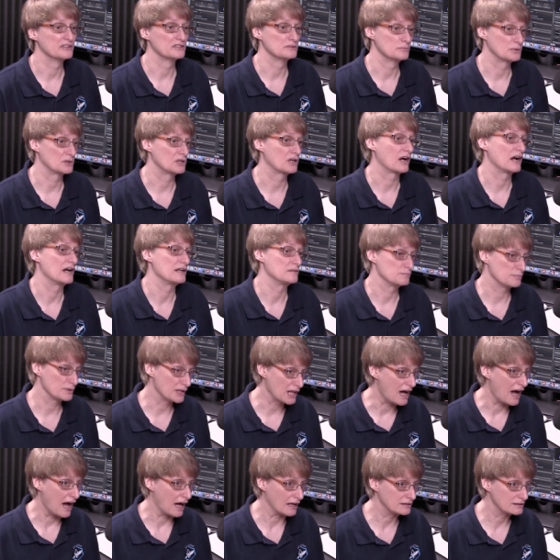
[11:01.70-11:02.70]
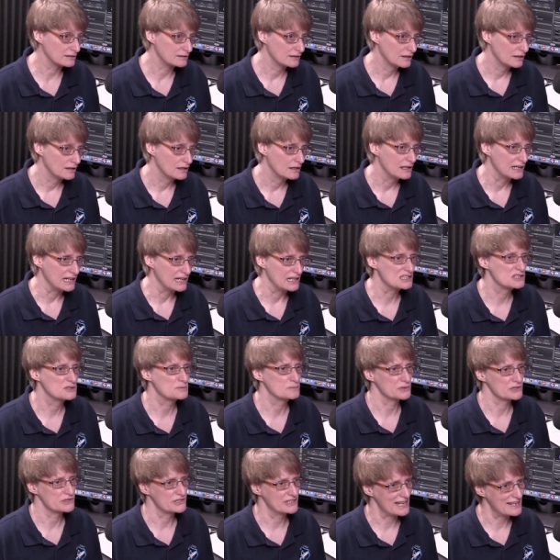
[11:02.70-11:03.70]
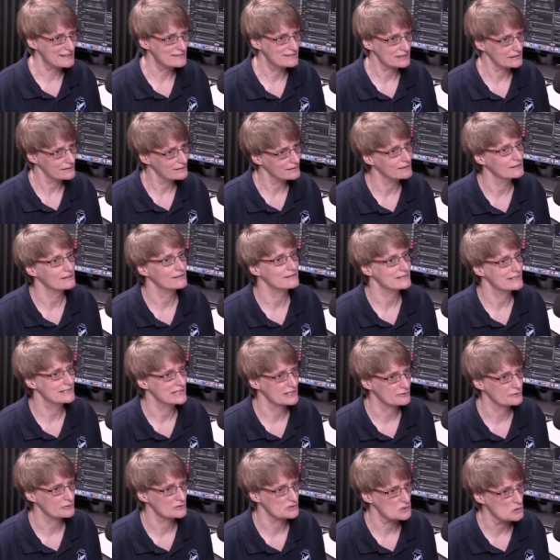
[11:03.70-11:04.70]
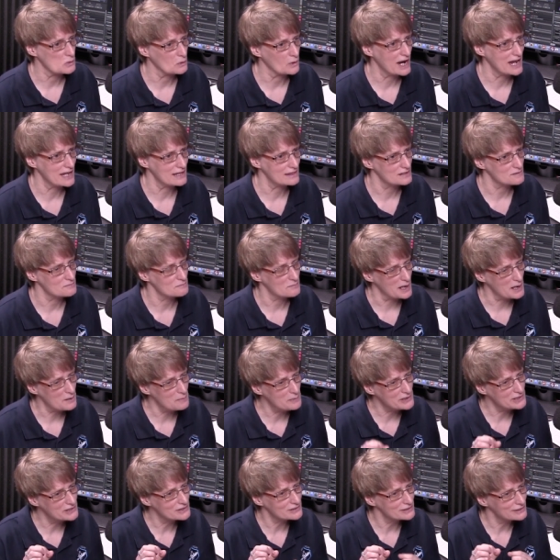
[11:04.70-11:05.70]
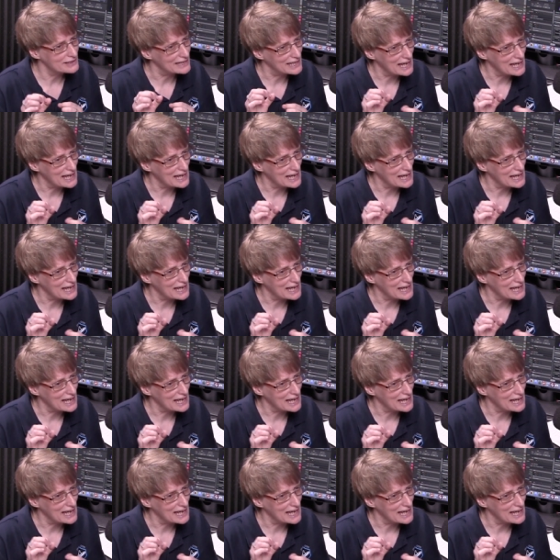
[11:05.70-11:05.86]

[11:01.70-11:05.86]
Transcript: book on plot, it's hmm. presented in a different way that maybe you'll